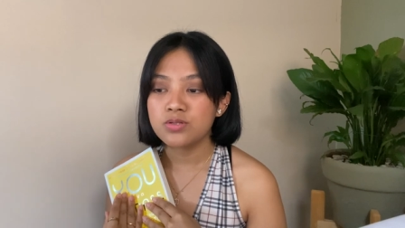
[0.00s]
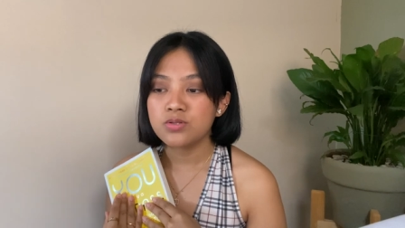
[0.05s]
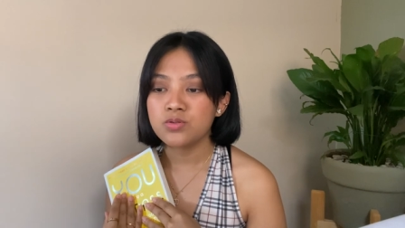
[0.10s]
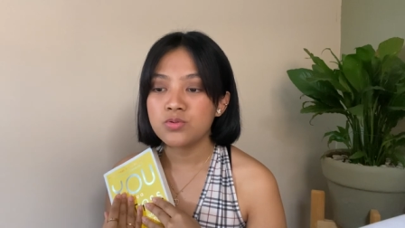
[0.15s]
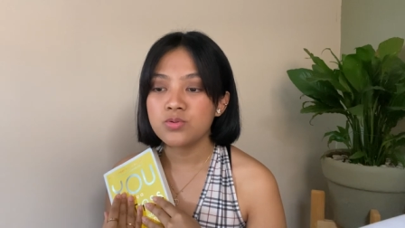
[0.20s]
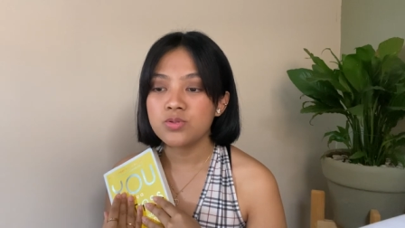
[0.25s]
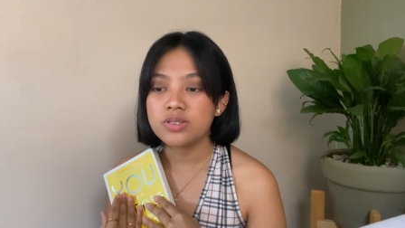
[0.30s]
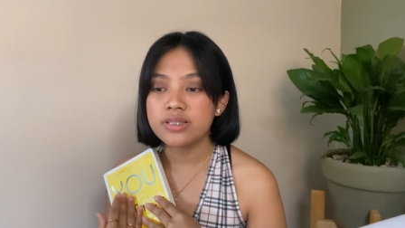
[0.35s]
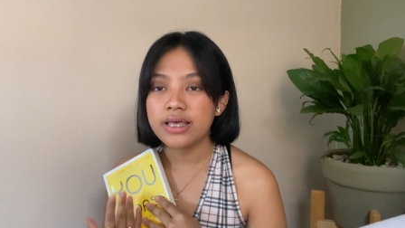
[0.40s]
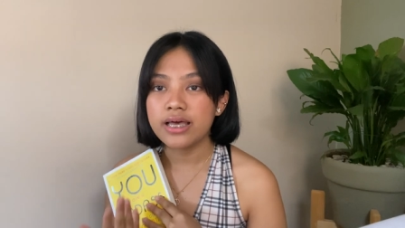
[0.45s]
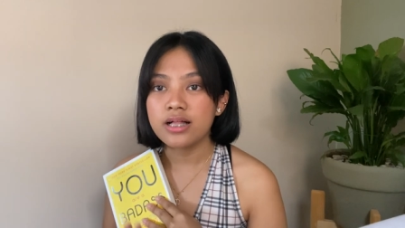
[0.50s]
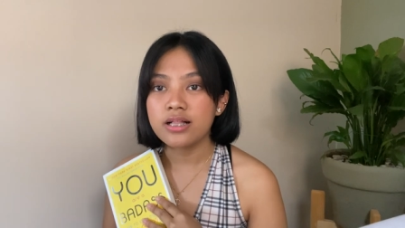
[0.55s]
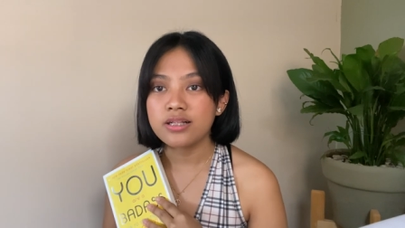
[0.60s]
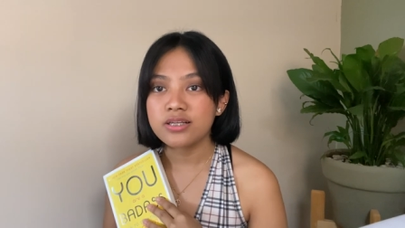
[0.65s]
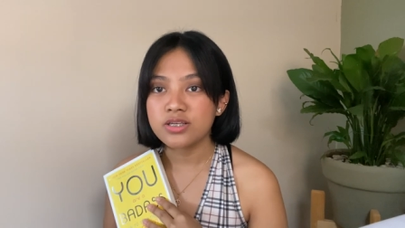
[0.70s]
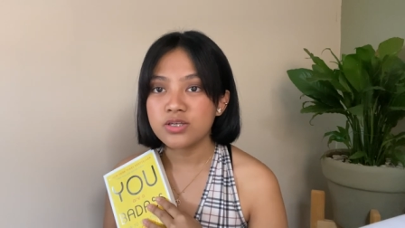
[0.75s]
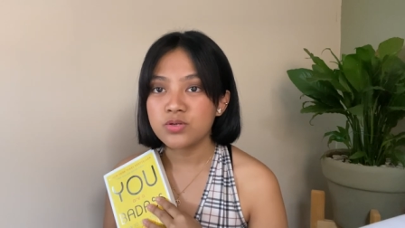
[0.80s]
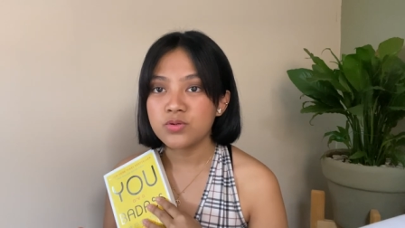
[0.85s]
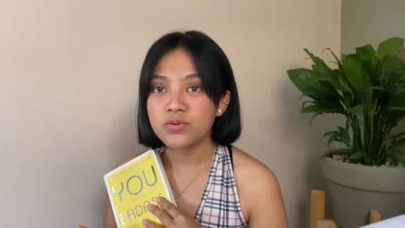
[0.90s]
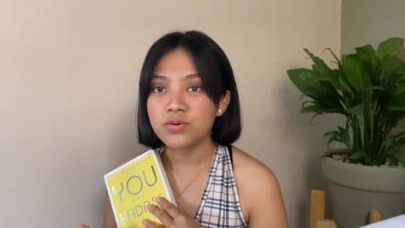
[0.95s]
to tell
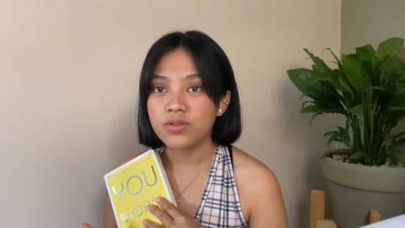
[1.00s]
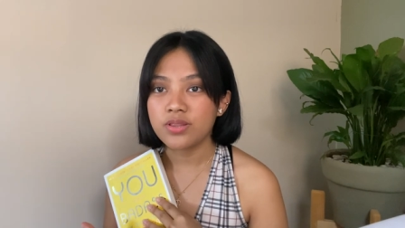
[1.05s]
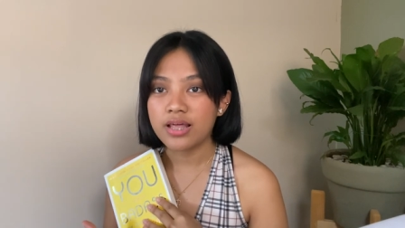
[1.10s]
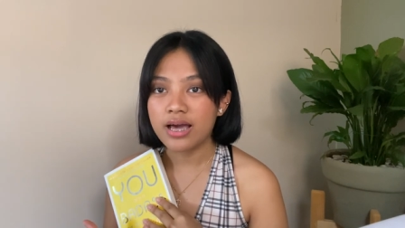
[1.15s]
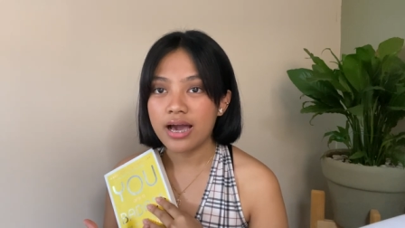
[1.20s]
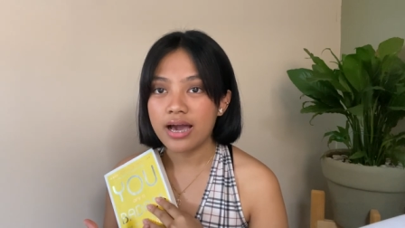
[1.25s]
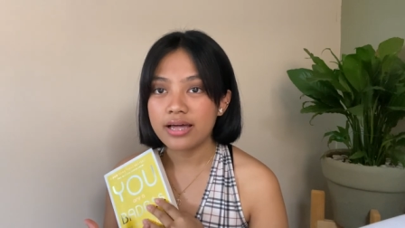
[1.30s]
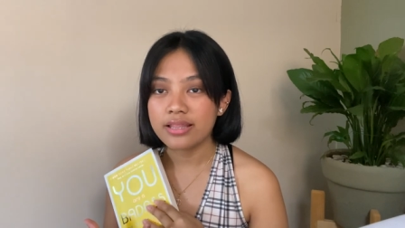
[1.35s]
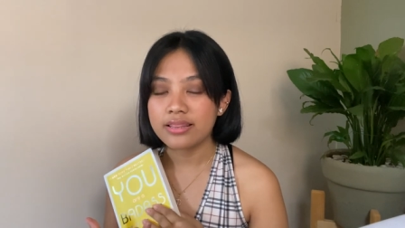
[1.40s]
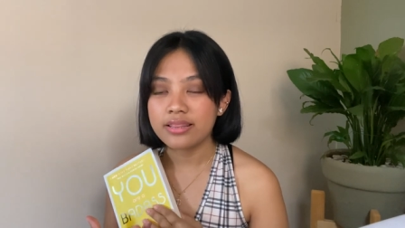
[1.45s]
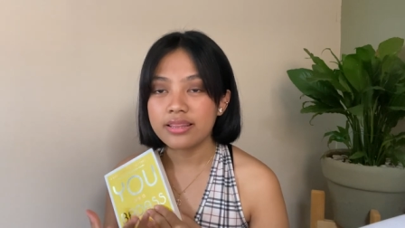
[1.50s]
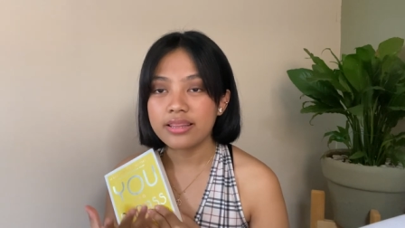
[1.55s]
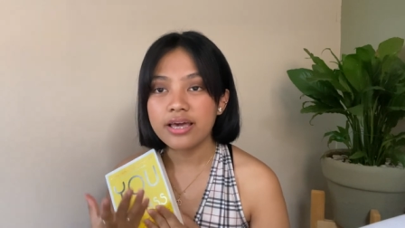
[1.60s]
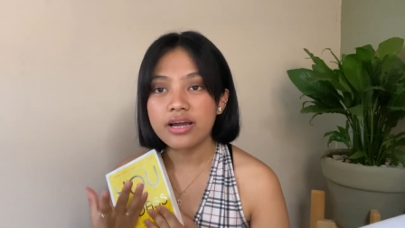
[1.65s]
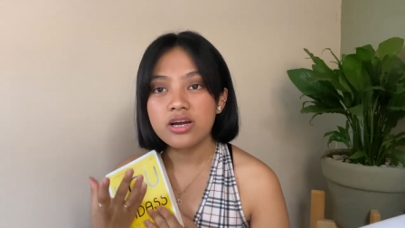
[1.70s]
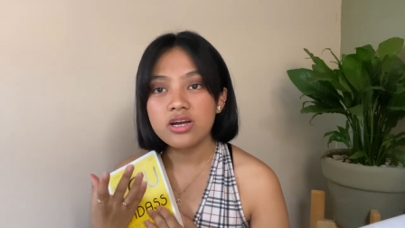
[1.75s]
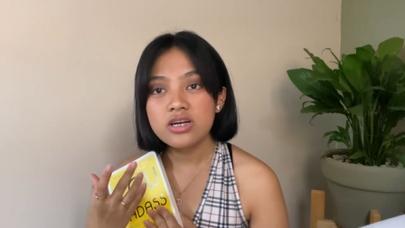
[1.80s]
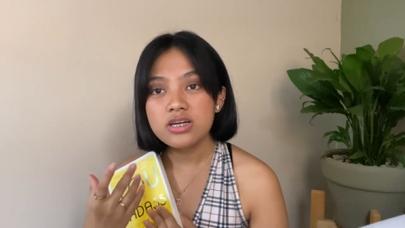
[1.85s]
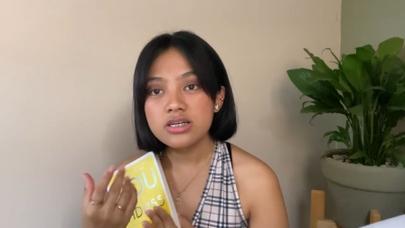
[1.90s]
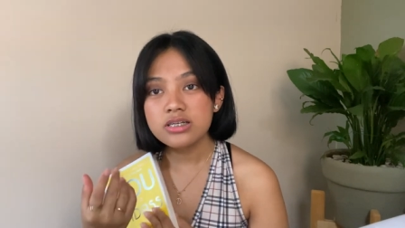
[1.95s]
you that
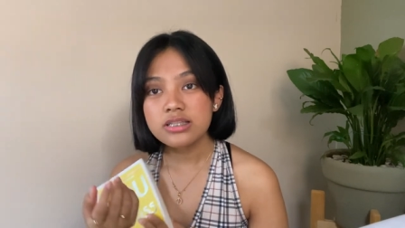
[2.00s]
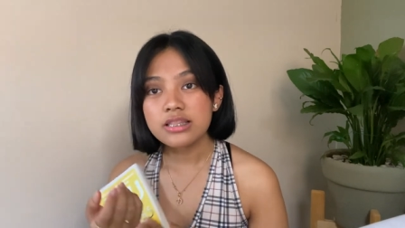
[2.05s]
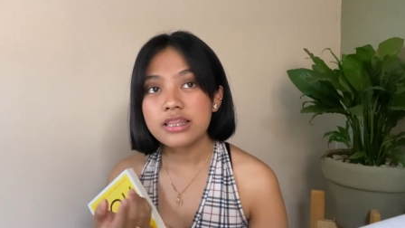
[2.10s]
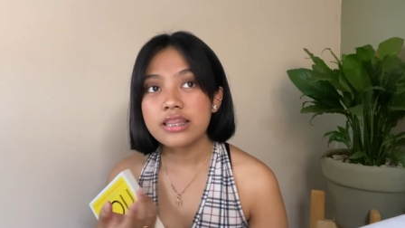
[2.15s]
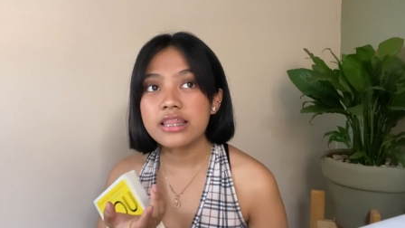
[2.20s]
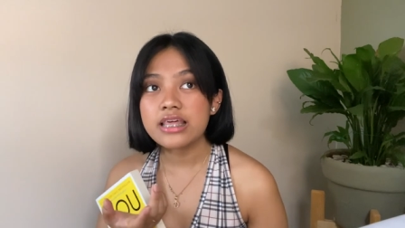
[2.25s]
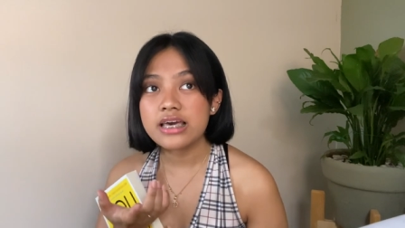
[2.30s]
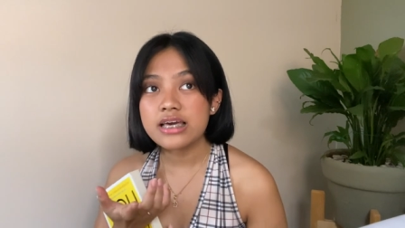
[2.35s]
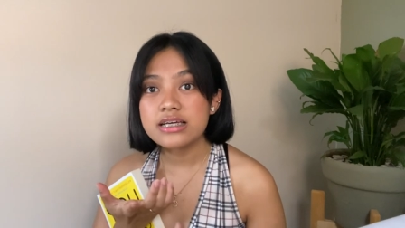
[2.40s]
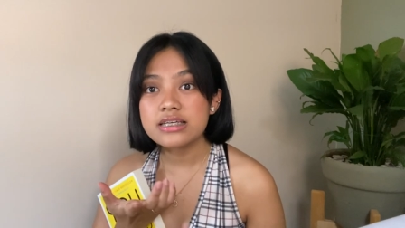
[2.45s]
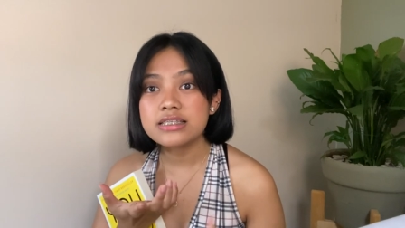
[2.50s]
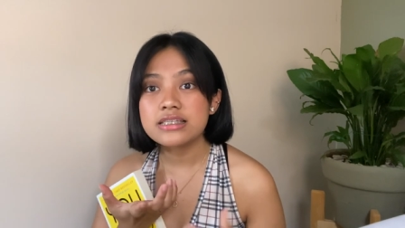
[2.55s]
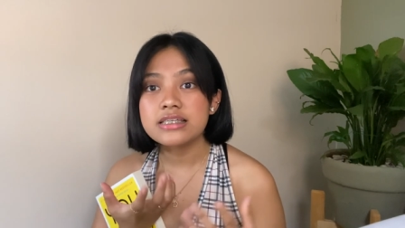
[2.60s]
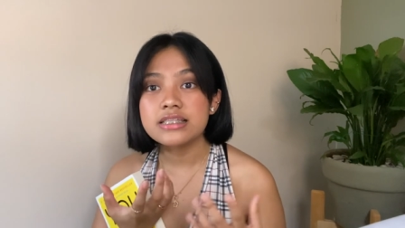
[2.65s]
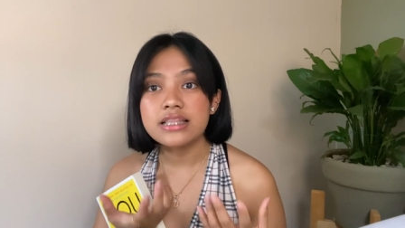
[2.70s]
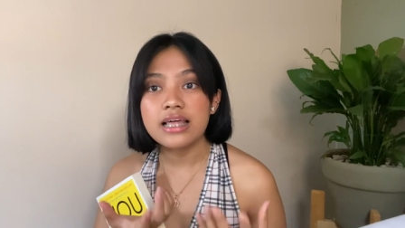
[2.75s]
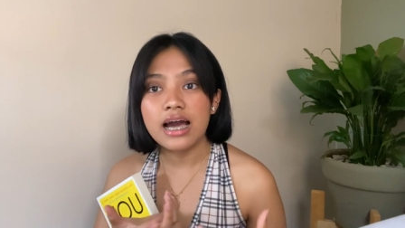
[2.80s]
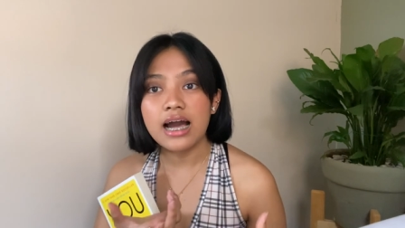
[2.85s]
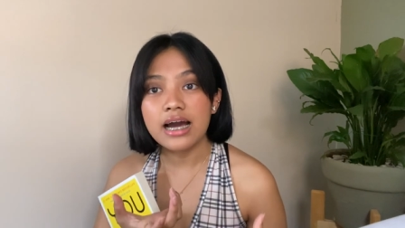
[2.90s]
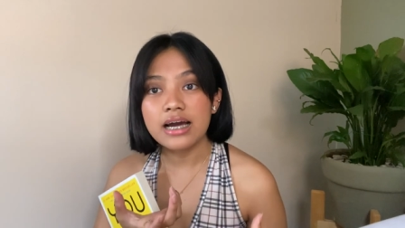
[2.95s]
there are things
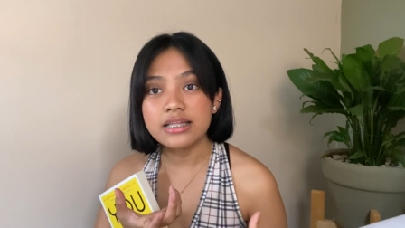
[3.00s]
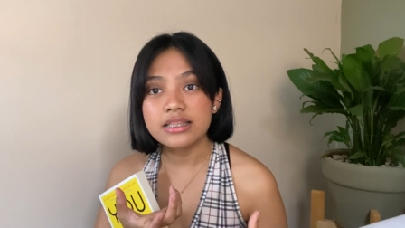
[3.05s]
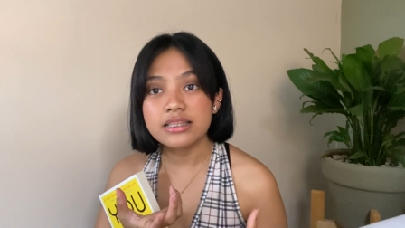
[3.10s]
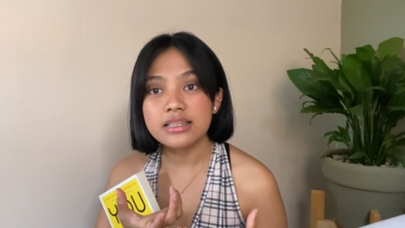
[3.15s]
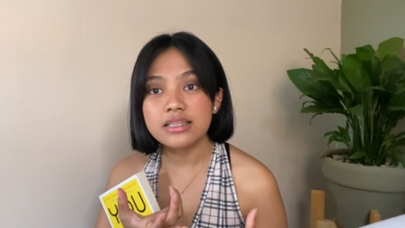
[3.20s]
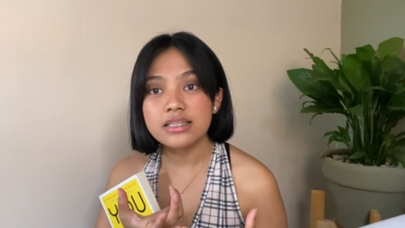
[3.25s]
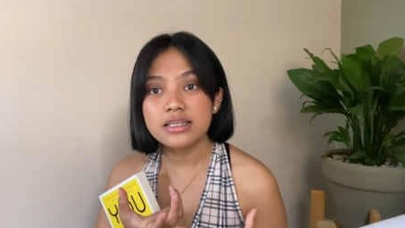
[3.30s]
that